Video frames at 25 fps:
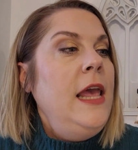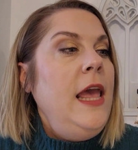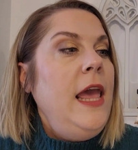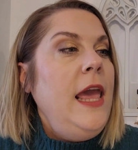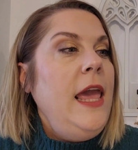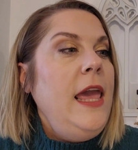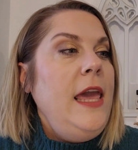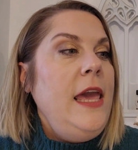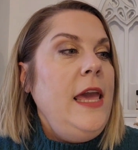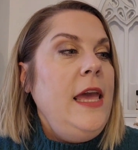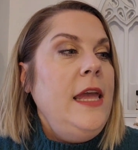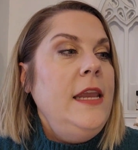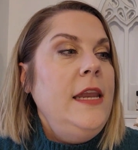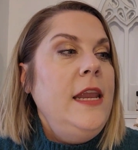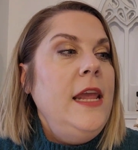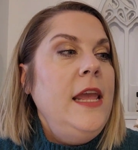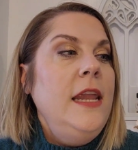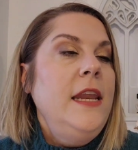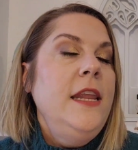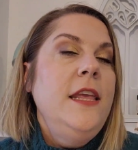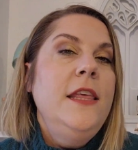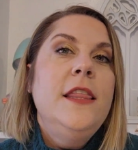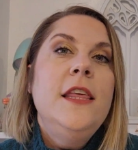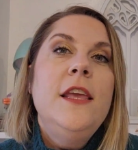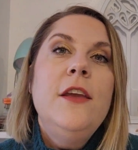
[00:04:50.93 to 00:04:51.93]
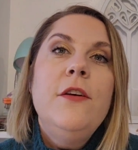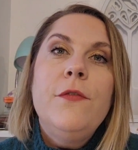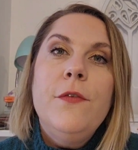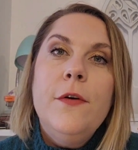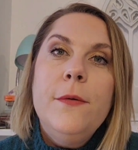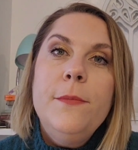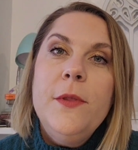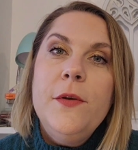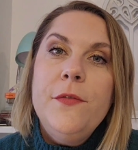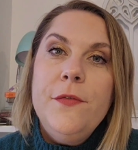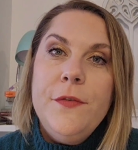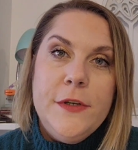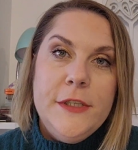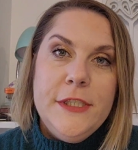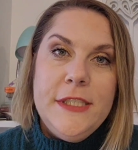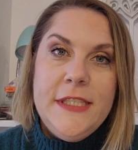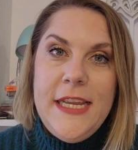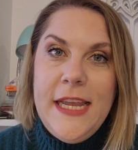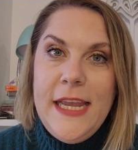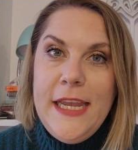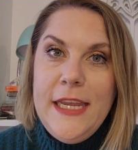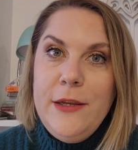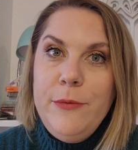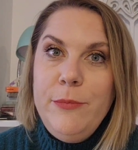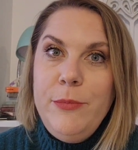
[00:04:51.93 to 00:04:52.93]
And anything from the First
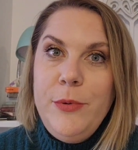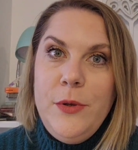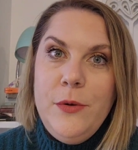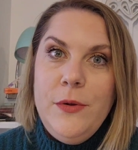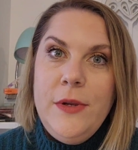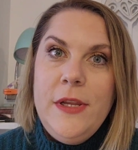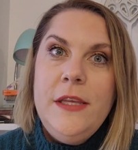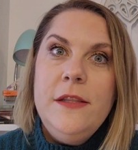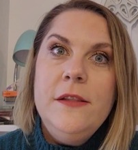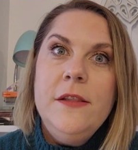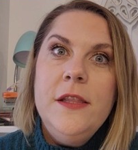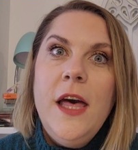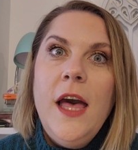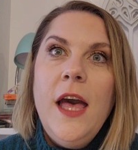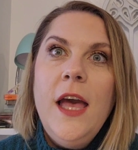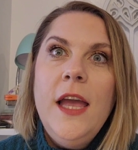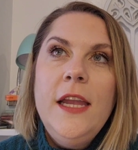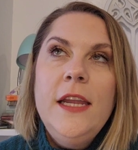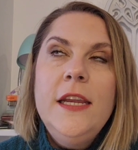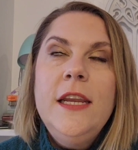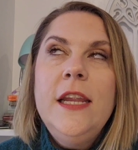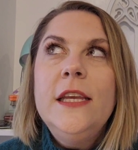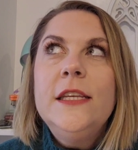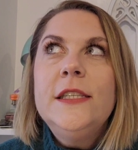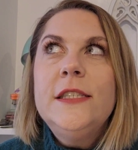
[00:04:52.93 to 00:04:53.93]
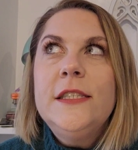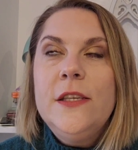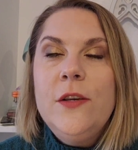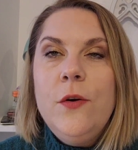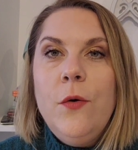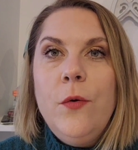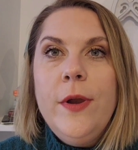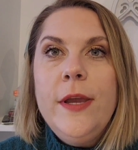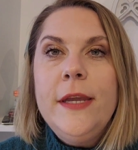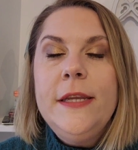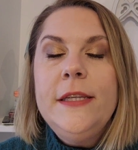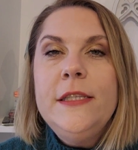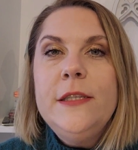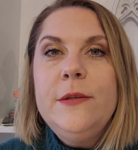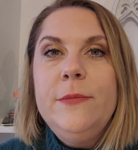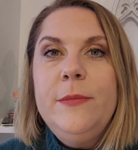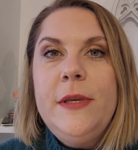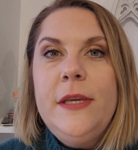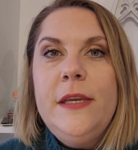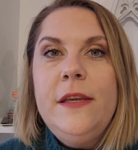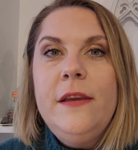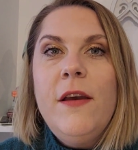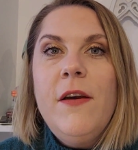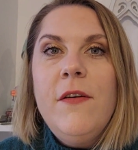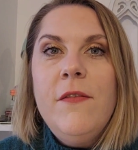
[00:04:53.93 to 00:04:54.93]
Aid Beauty line is going to
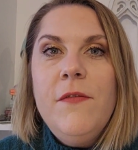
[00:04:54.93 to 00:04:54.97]
be